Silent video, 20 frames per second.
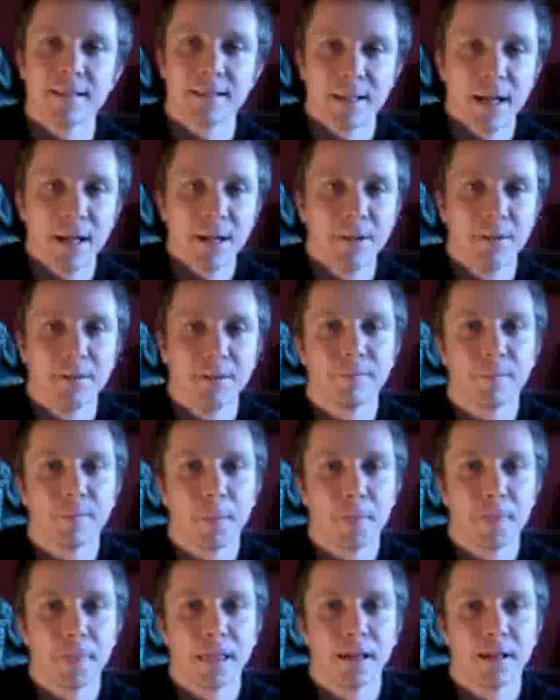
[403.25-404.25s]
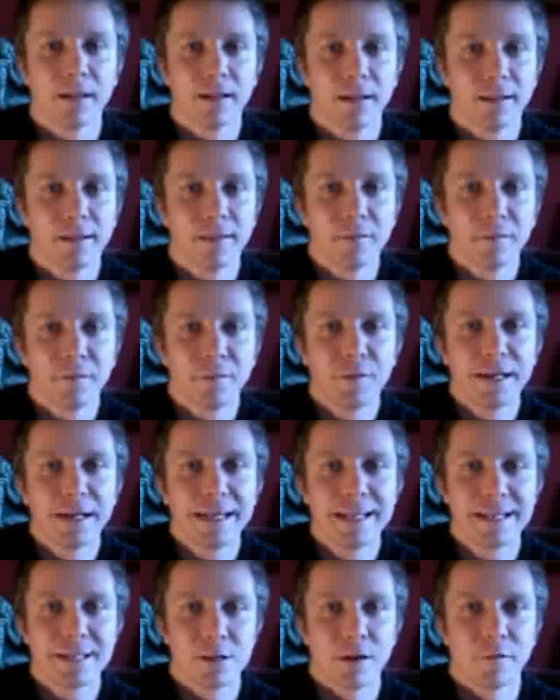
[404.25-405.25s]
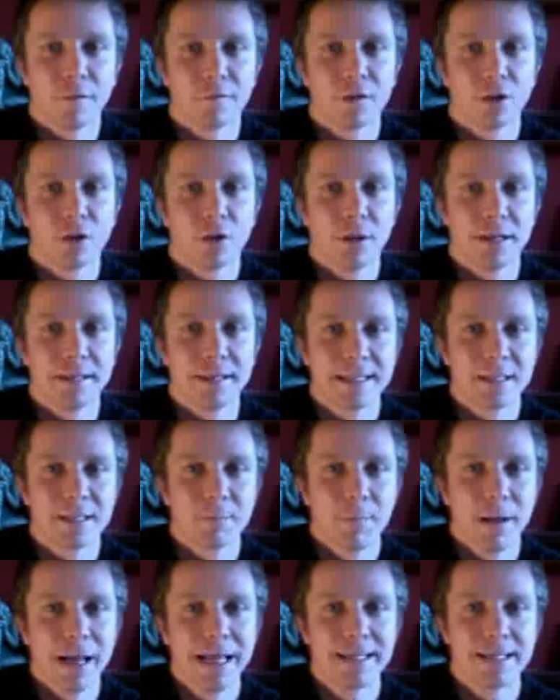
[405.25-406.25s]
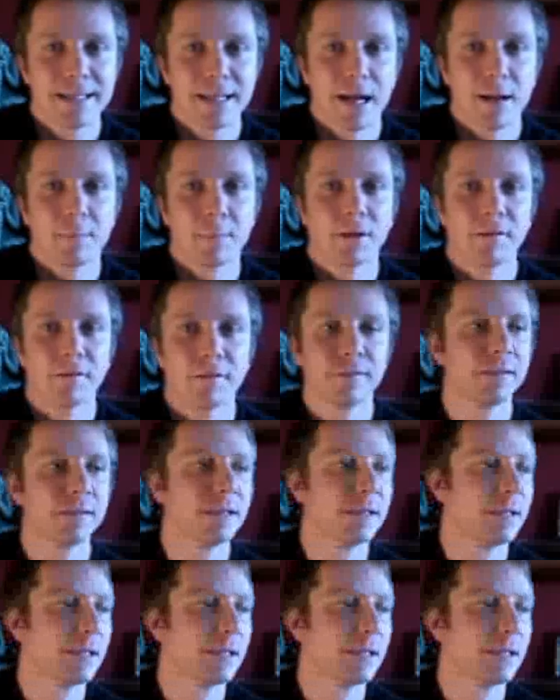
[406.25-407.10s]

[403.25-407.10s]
So the free software community is made up of